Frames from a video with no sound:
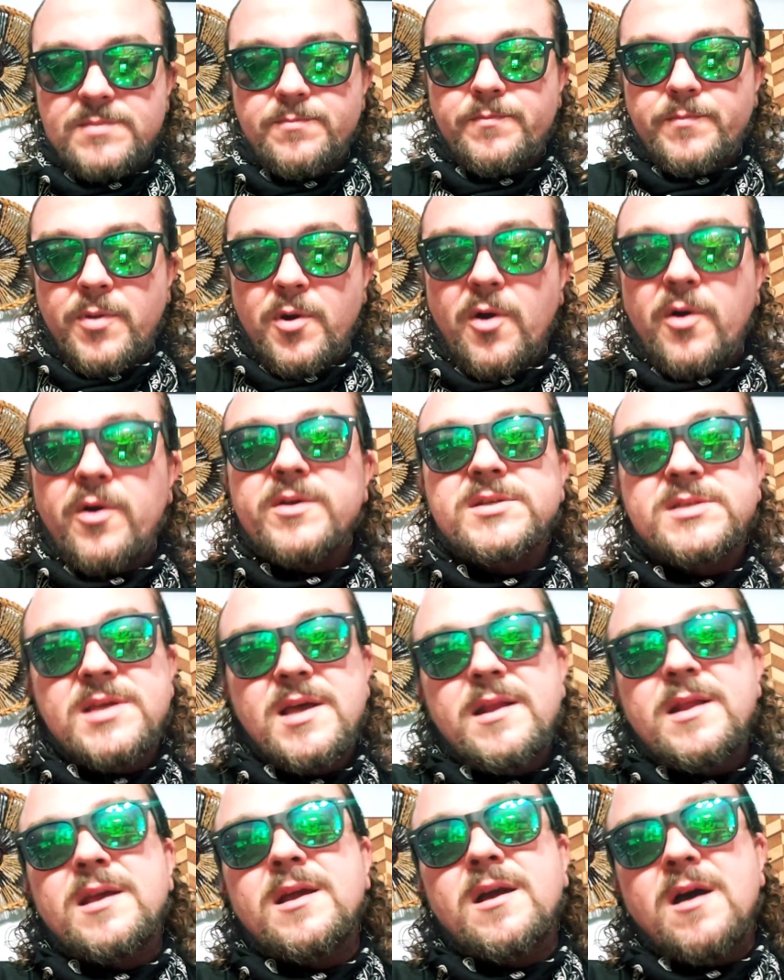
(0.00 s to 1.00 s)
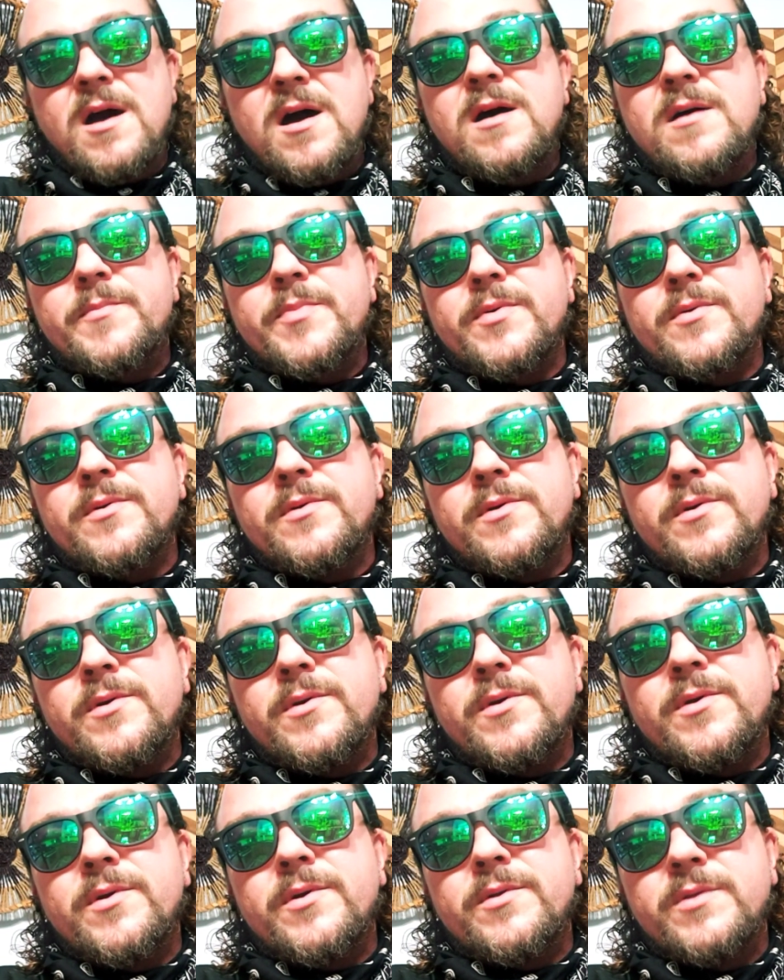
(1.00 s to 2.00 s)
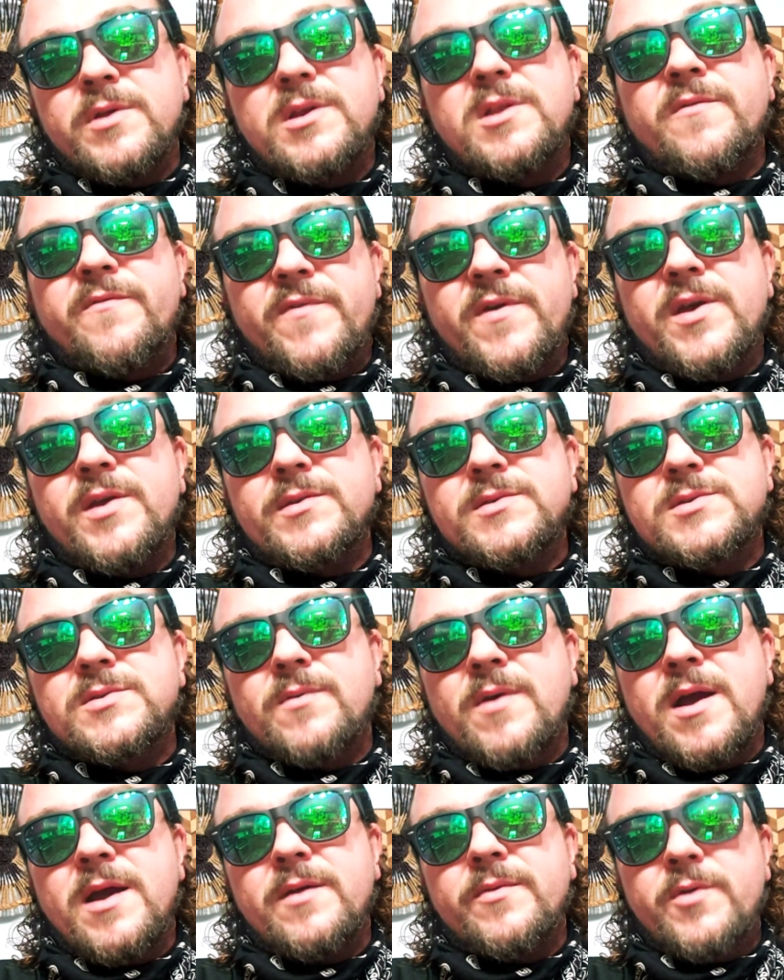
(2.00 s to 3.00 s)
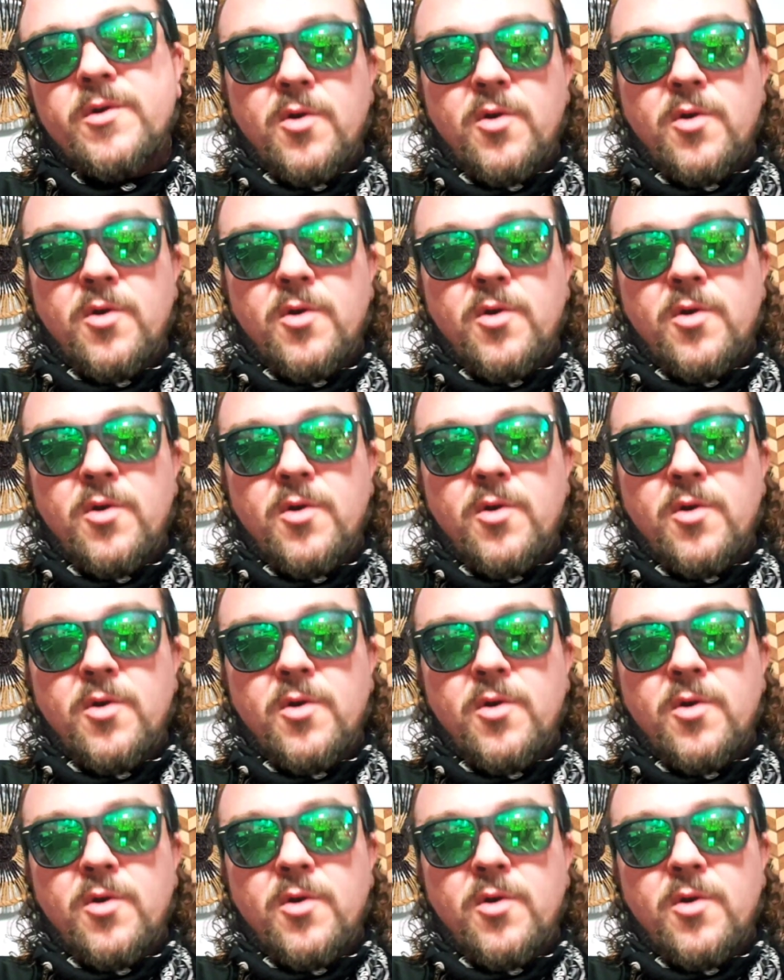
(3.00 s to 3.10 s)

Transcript: part of setting up the defense, right? Their